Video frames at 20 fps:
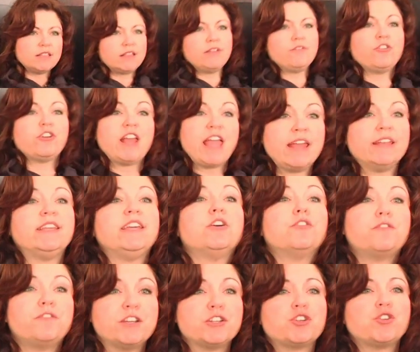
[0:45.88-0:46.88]
delivered any
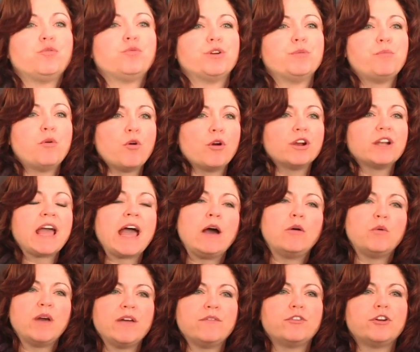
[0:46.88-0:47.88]
official report.
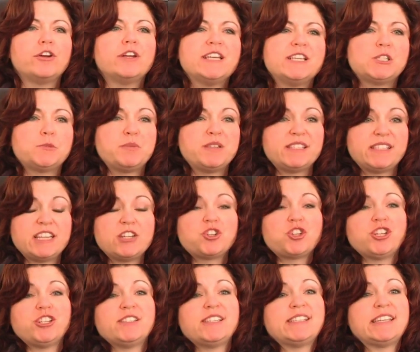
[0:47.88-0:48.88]
However, his
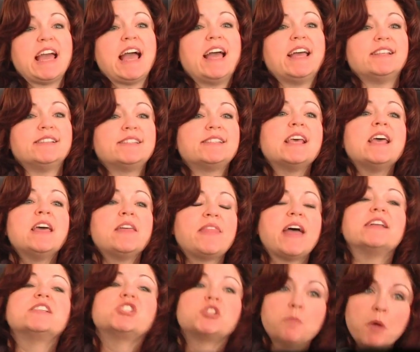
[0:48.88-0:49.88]
position stands
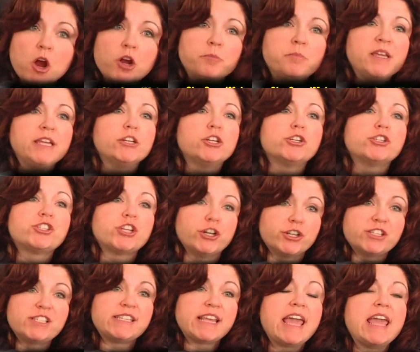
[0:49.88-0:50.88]
that smart meters
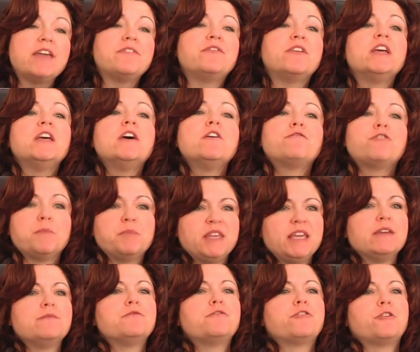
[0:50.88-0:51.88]
are safe from
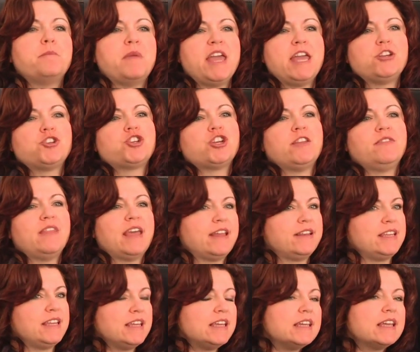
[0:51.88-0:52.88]
the information
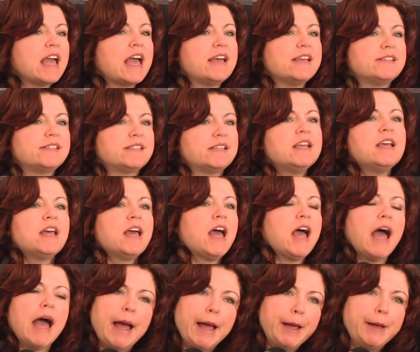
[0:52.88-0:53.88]
that he has
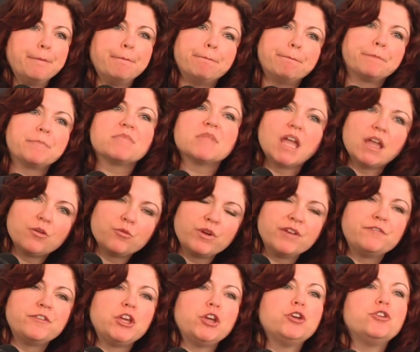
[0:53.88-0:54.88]

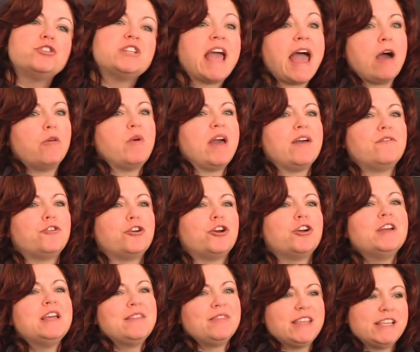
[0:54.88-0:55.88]
reviewed.
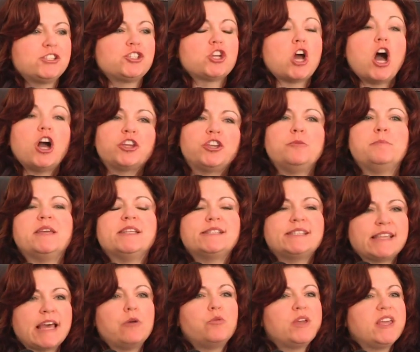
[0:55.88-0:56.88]
However, these
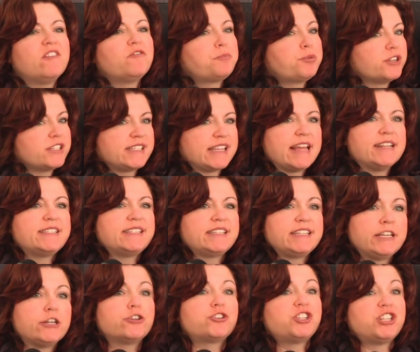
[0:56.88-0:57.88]
documents that we have
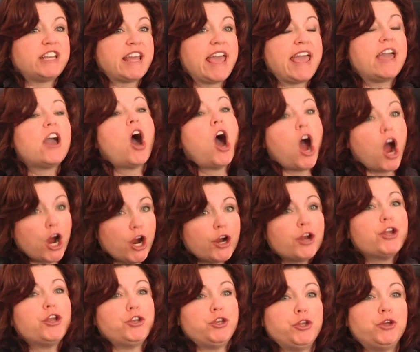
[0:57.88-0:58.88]
presented here today
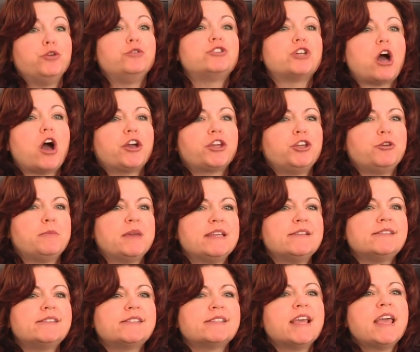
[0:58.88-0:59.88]
are new
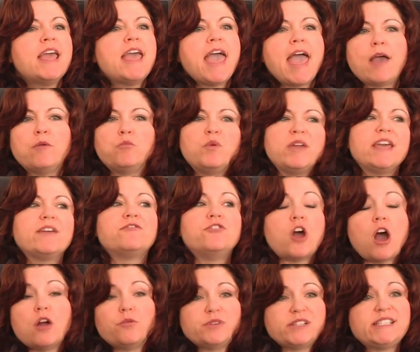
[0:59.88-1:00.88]
documents, and we have
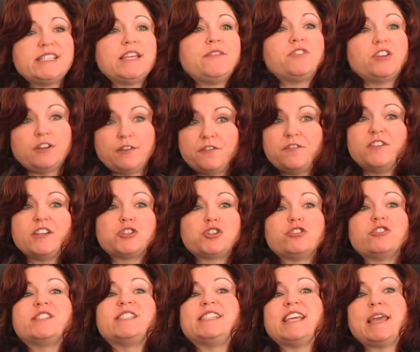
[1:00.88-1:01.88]
not received an
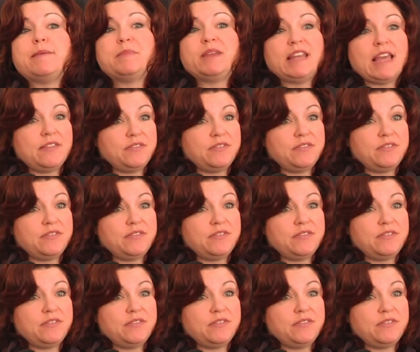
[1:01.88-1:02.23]
official statement